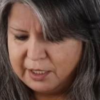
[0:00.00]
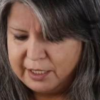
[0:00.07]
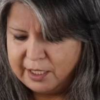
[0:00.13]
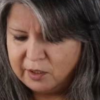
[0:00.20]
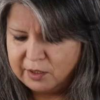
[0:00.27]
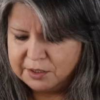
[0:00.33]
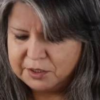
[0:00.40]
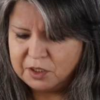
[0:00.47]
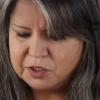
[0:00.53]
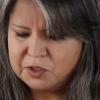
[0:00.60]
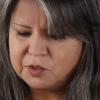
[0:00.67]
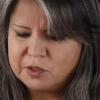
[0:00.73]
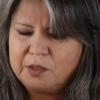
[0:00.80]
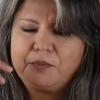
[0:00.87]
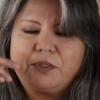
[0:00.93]
Now there's
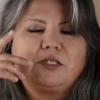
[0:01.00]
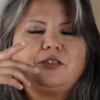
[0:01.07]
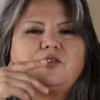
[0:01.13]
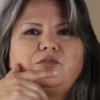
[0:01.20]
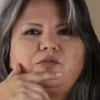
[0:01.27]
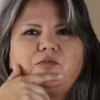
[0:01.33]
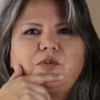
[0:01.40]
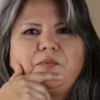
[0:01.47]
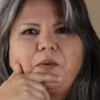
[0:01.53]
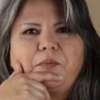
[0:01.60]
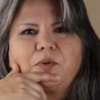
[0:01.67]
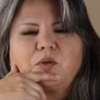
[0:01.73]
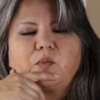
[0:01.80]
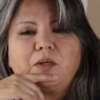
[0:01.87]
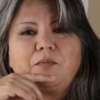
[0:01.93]
also something to
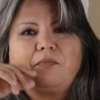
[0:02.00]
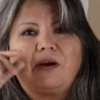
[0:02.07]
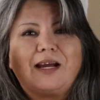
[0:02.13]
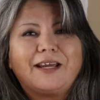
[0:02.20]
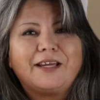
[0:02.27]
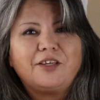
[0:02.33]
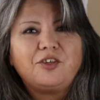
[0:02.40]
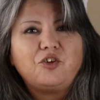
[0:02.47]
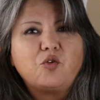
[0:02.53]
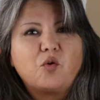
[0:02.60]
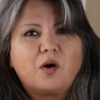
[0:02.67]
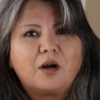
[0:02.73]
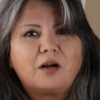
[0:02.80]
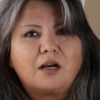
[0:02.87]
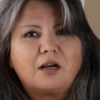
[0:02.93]
remember when buying
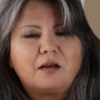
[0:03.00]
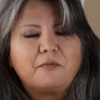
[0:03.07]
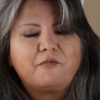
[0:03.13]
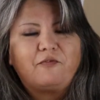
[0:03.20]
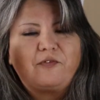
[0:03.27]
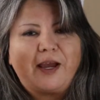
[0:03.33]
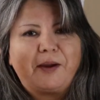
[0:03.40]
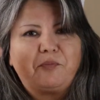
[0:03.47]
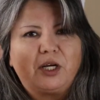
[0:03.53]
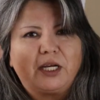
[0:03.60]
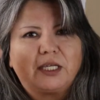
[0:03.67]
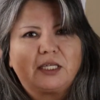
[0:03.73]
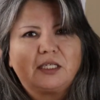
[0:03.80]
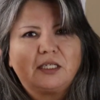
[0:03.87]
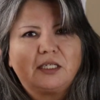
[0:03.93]
your
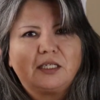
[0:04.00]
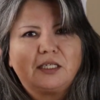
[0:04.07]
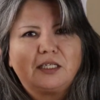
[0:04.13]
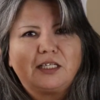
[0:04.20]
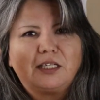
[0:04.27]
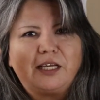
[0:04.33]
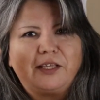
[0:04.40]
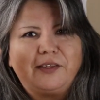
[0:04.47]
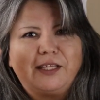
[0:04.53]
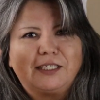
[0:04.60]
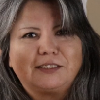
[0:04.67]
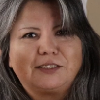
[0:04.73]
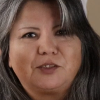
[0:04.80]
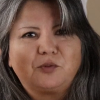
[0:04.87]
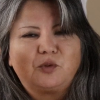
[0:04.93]
fabric and
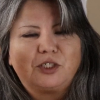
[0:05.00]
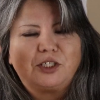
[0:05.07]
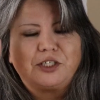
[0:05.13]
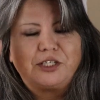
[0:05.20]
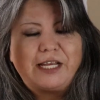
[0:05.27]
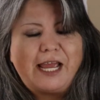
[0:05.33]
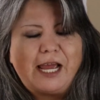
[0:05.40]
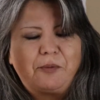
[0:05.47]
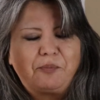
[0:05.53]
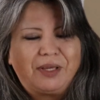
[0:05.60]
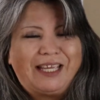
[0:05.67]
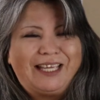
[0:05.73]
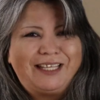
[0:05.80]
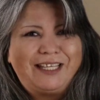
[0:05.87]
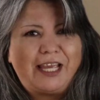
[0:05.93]
that's the word nap,
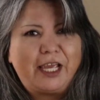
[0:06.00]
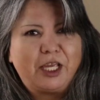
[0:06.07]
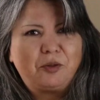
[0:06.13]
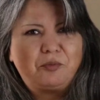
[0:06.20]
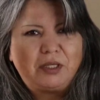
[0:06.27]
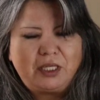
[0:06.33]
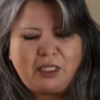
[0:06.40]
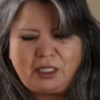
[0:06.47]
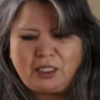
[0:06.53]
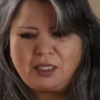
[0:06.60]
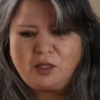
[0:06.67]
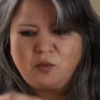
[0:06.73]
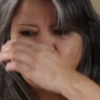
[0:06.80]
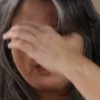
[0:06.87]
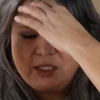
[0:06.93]
N-A-P.
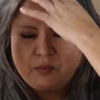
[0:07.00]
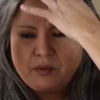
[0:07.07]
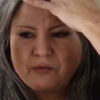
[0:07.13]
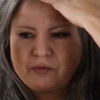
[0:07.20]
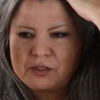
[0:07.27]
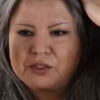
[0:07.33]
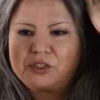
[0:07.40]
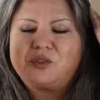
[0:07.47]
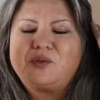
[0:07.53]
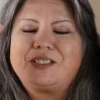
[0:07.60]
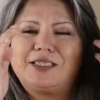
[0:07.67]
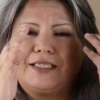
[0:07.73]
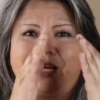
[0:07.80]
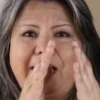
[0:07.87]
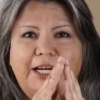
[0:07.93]
And what that refers to
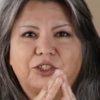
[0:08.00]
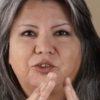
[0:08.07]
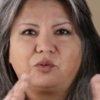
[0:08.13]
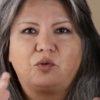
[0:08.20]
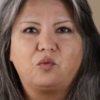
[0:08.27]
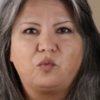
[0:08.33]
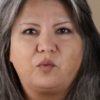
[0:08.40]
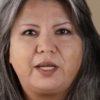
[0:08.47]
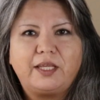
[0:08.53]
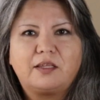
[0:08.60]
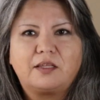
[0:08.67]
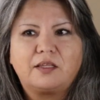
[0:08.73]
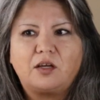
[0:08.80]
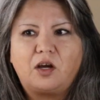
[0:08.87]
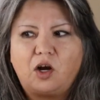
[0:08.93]
is the actual
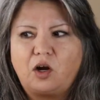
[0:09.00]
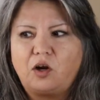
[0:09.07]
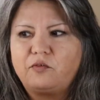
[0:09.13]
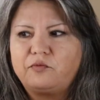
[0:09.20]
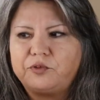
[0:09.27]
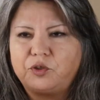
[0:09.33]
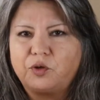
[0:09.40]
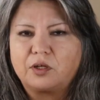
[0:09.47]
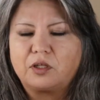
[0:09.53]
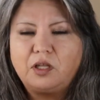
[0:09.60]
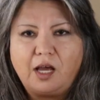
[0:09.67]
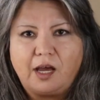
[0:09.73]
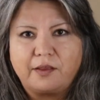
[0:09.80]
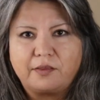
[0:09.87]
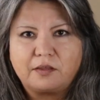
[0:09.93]
width of your
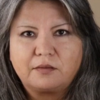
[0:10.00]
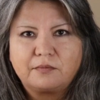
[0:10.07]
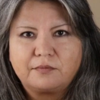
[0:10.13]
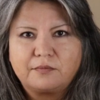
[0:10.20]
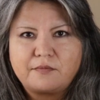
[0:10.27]
cloth.